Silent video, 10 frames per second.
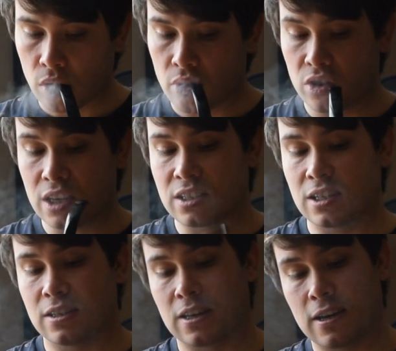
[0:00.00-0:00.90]
This,
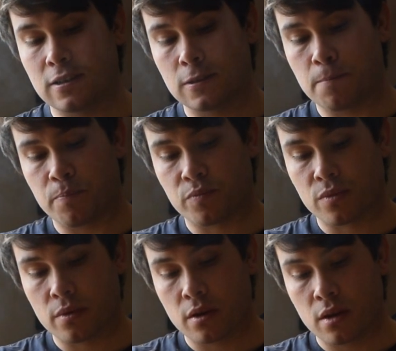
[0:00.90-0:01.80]
he says,
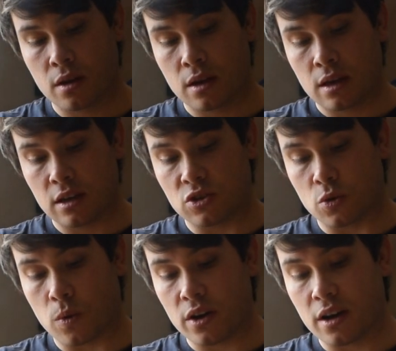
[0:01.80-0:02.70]
is the
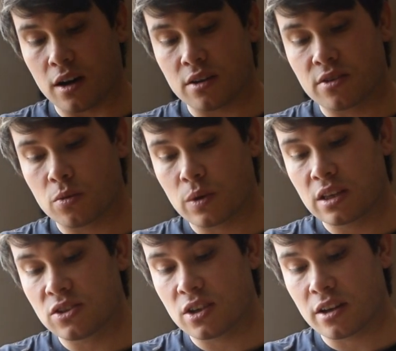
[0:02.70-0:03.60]
one art that we
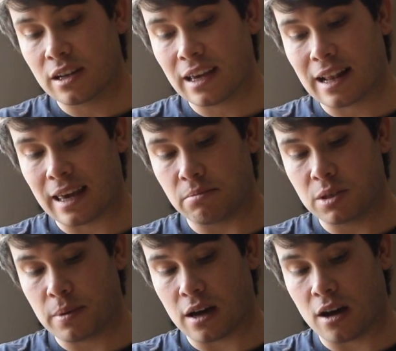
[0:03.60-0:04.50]
can certainly claim
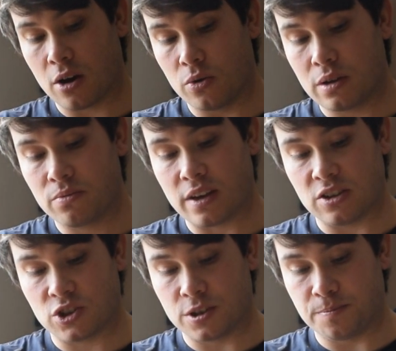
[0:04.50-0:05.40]
to be our own
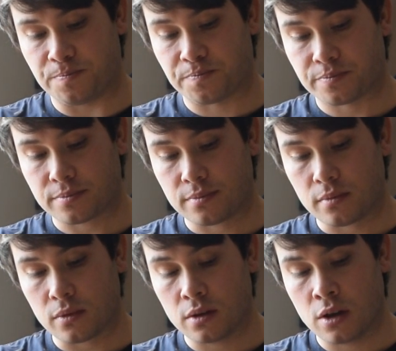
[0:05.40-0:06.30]
invention.
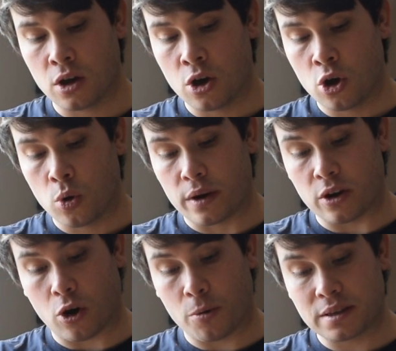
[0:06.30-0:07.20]
When
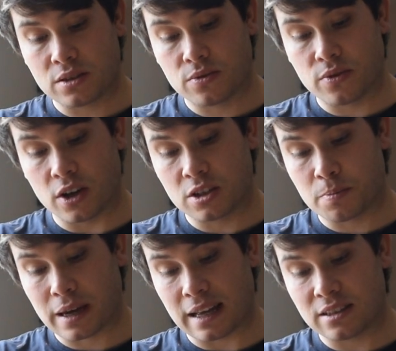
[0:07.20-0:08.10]
hobbits first
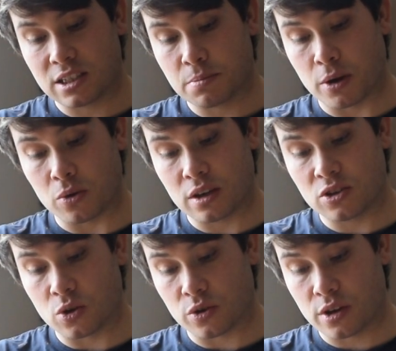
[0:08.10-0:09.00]
began to smoke
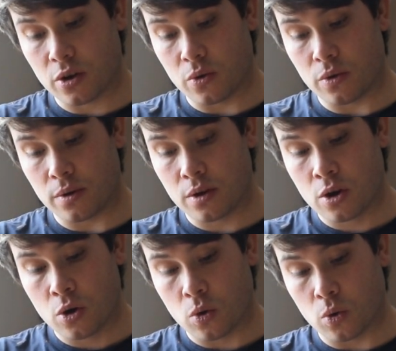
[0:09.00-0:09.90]
is not known.
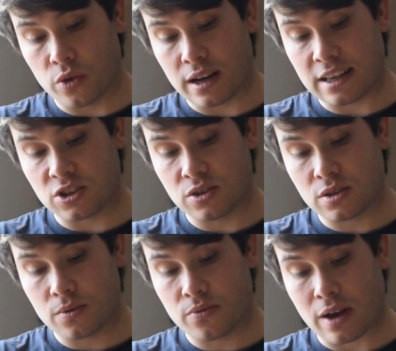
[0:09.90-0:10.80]
All the
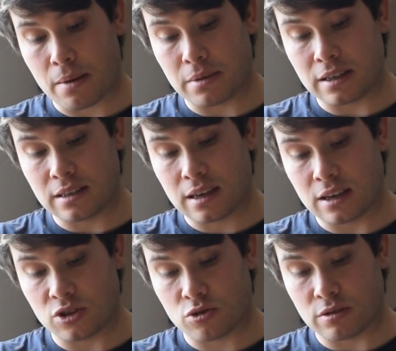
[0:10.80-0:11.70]
legends and family
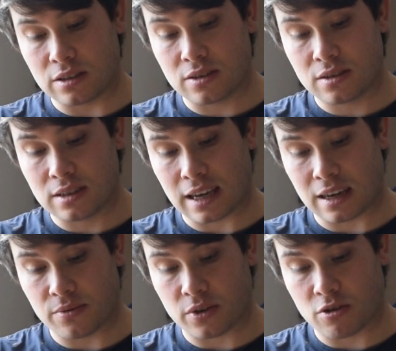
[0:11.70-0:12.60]
histories take
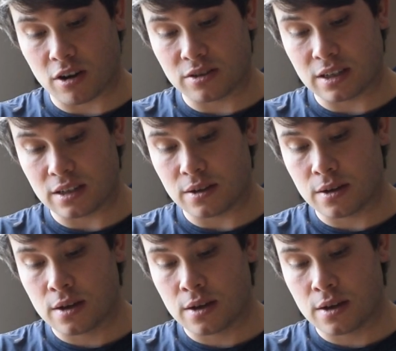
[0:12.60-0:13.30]
it for granted.